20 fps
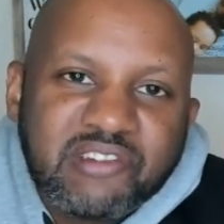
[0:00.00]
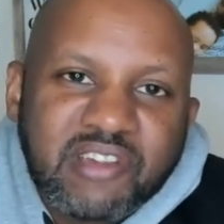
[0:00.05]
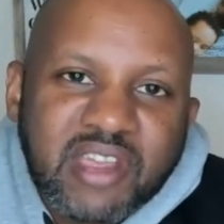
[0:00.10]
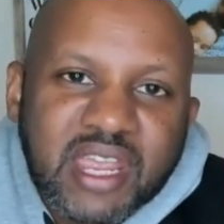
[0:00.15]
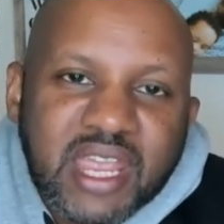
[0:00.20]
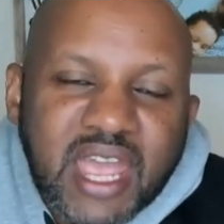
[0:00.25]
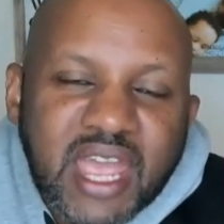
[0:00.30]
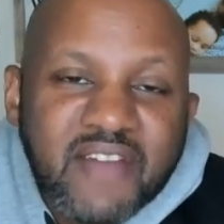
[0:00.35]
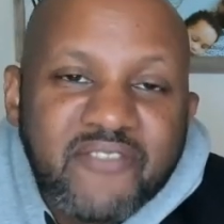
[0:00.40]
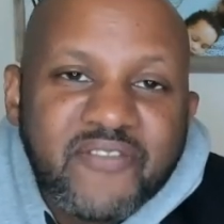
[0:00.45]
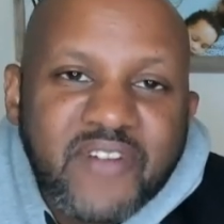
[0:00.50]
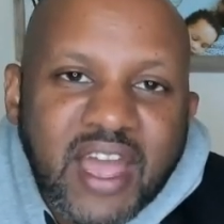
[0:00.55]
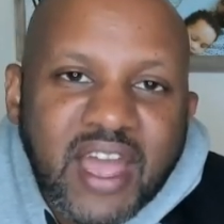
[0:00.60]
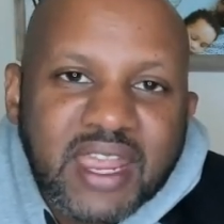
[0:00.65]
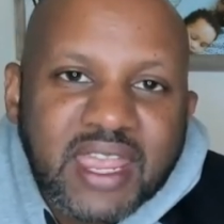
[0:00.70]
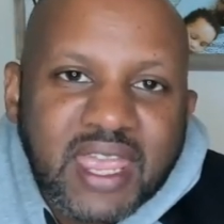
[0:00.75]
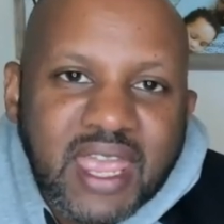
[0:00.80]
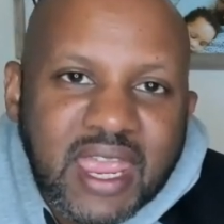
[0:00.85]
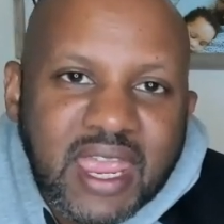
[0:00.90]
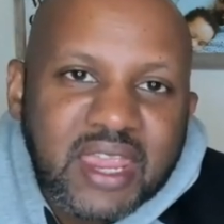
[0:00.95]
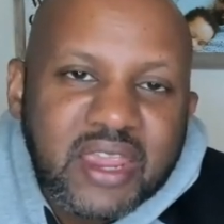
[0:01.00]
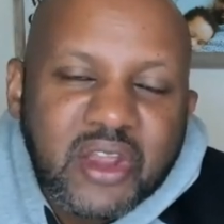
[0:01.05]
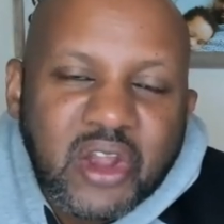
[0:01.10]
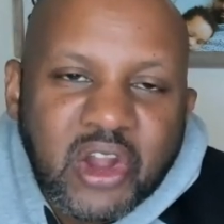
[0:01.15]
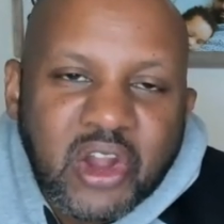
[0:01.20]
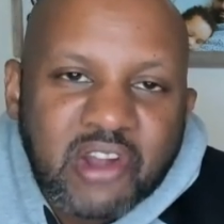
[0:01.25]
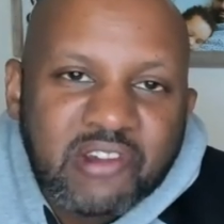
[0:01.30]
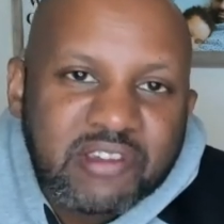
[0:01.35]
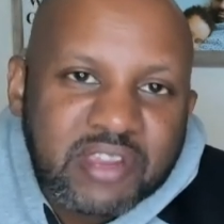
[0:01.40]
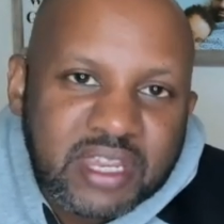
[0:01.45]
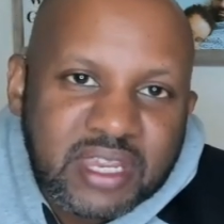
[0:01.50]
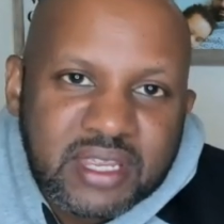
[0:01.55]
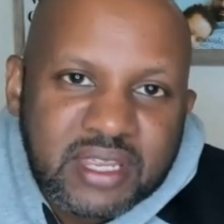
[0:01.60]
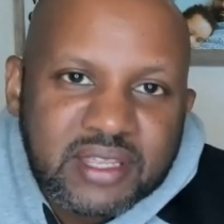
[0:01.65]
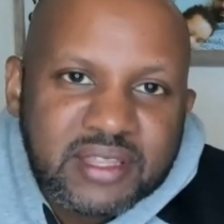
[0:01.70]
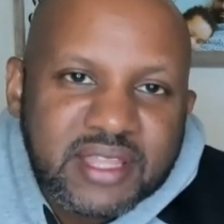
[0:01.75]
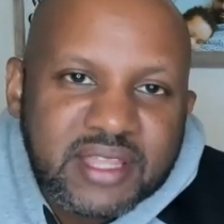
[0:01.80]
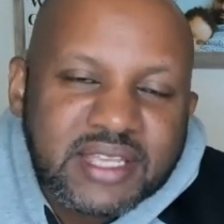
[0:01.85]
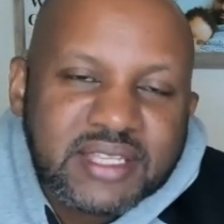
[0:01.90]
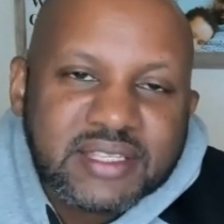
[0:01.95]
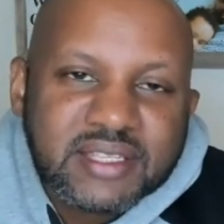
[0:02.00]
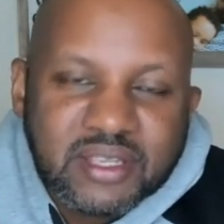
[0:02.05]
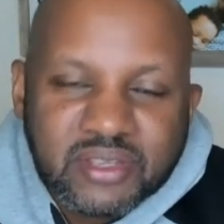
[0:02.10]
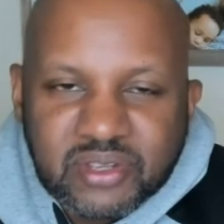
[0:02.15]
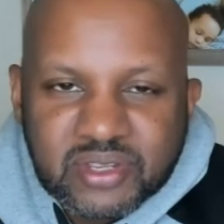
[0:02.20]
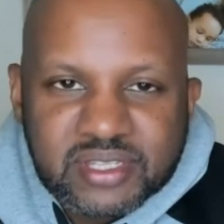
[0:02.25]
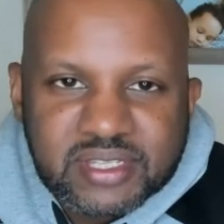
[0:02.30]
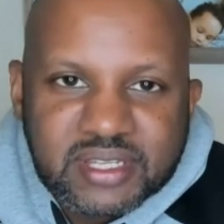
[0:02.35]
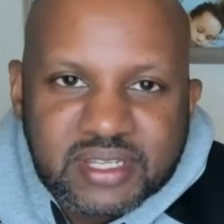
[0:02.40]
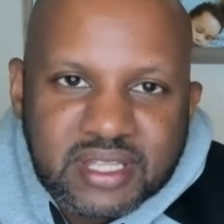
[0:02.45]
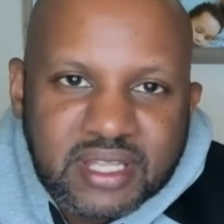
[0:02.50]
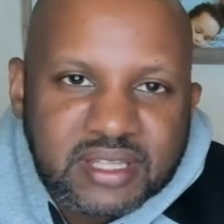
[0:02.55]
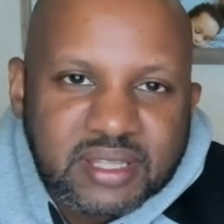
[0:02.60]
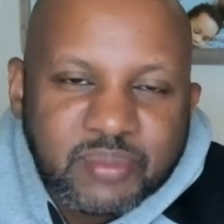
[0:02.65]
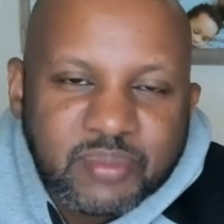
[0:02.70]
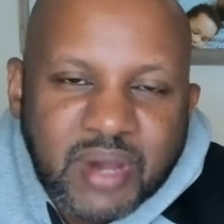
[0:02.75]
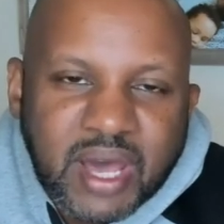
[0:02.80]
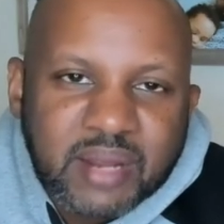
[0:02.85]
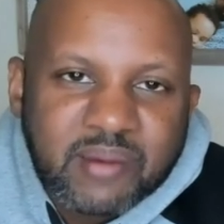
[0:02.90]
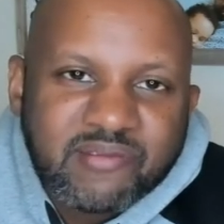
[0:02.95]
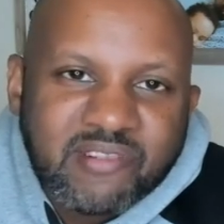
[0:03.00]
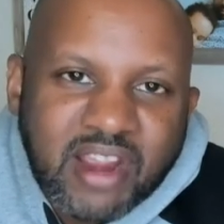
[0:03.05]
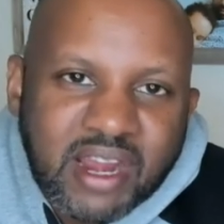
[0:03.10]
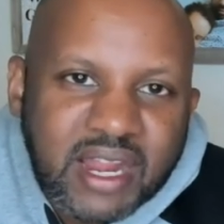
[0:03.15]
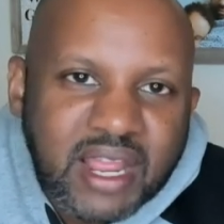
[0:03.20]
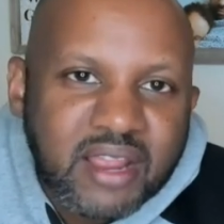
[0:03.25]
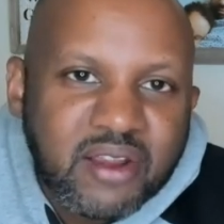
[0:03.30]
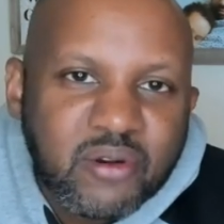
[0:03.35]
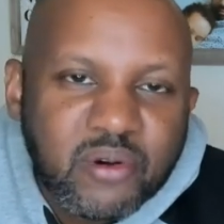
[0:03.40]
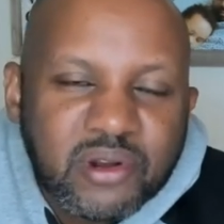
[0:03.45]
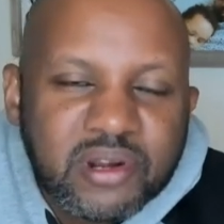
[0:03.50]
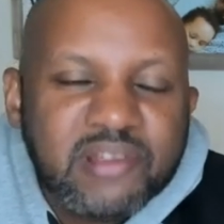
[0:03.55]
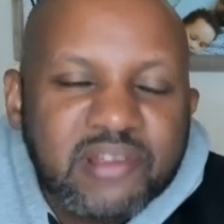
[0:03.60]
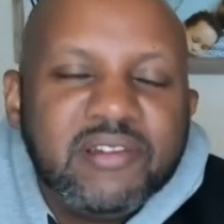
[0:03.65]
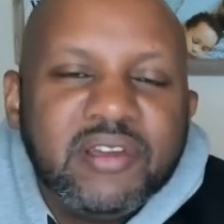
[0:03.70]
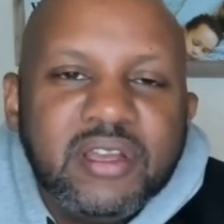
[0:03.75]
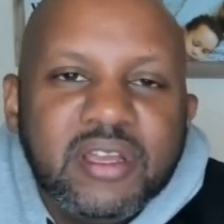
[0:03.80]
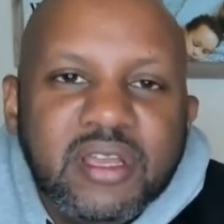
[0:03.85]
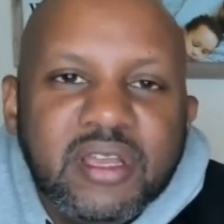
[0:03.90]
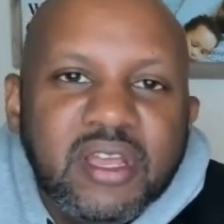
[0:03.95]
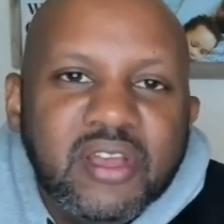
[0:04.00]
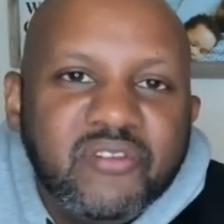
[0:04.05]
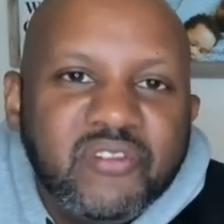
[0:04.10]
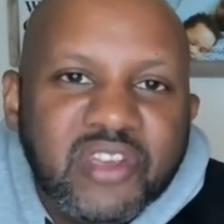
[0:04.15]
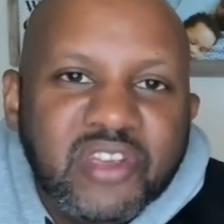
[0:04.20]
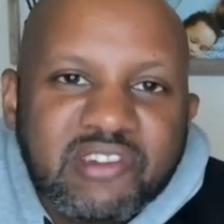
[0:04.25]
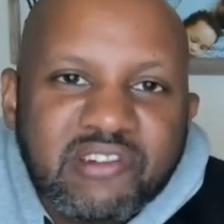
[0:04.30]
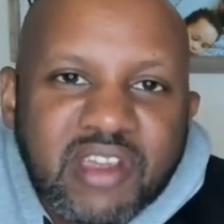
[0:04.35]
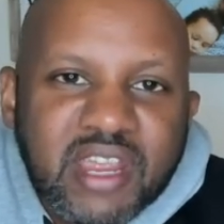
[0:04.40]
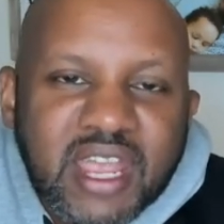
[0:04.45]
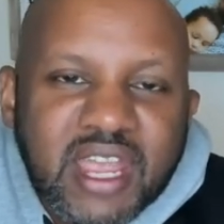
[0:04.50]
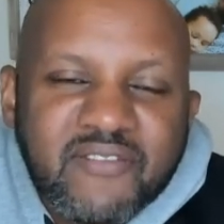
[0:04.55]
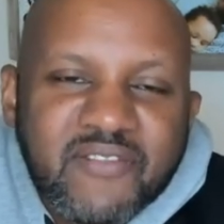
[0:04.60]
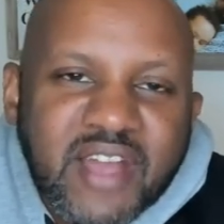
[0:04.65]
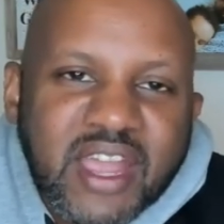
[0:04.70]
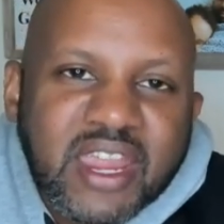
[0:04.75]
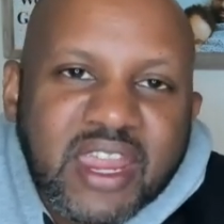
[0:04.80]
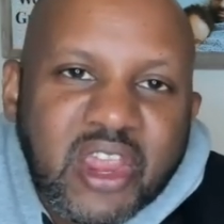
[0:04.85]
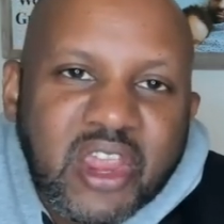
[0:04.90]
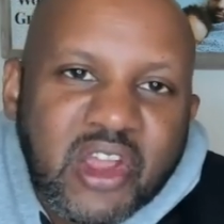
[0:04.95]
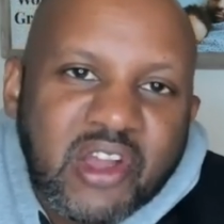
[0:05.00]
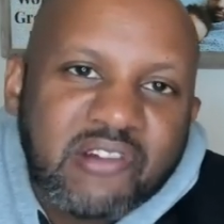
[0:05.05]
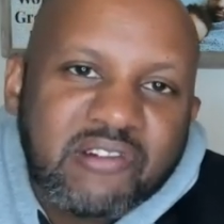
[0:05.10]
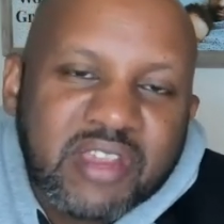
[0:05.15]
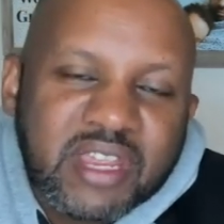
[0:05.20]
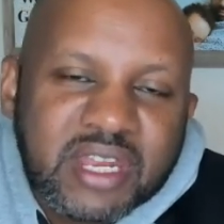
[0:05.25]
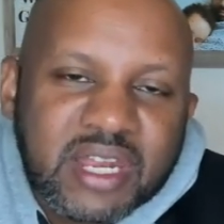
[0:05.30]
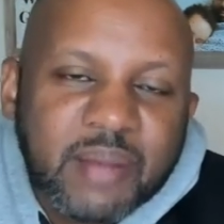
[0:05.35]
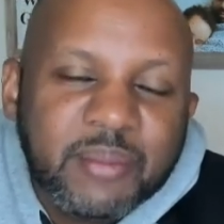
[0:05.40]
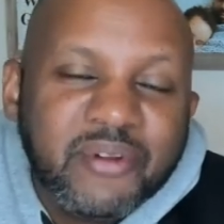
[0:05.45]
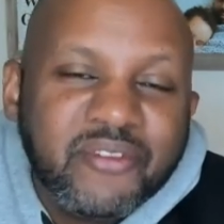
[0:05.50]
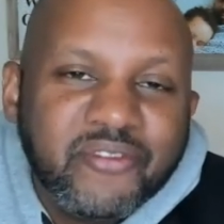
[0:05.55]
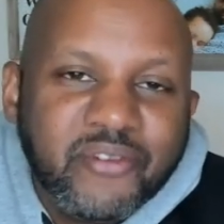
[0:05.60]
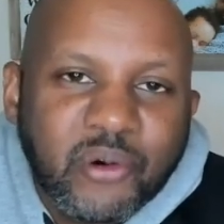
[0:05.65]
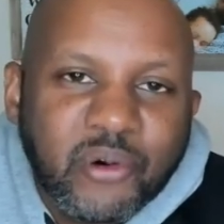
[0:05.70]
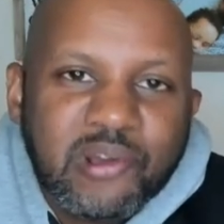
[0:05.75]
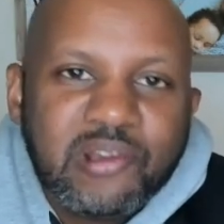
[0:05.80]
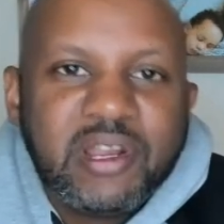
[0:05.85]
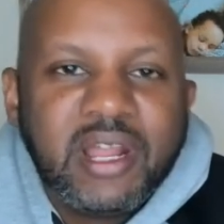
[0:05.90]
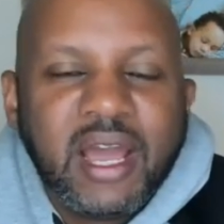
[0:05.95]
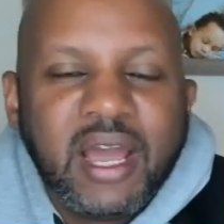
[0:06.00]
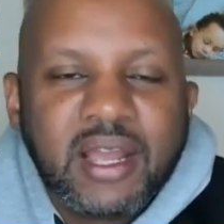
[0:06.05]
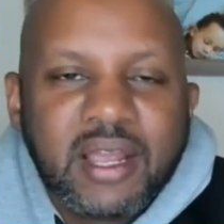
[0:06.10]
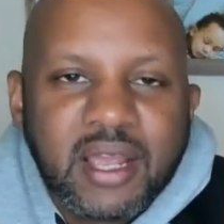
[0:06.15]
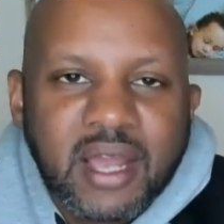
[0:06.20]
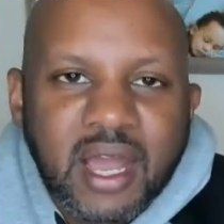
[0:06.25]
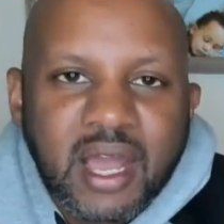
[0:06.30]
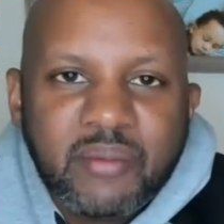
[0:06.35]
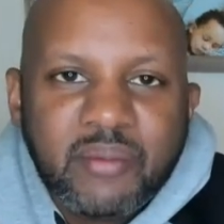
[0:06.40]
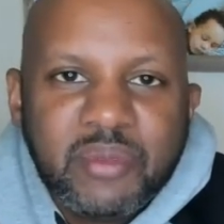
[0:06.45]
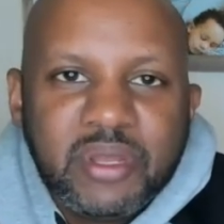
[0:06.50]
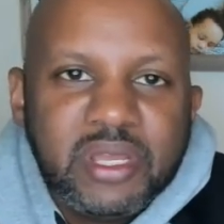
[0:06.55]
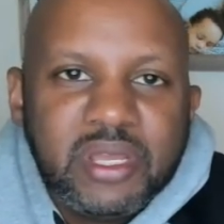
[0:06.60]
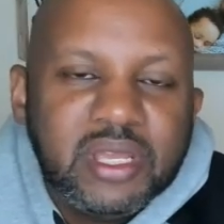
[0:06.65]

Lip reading: Fikre. That's, you can see that at the bottom right hand corner. Fikre, Fikre, number 4.com.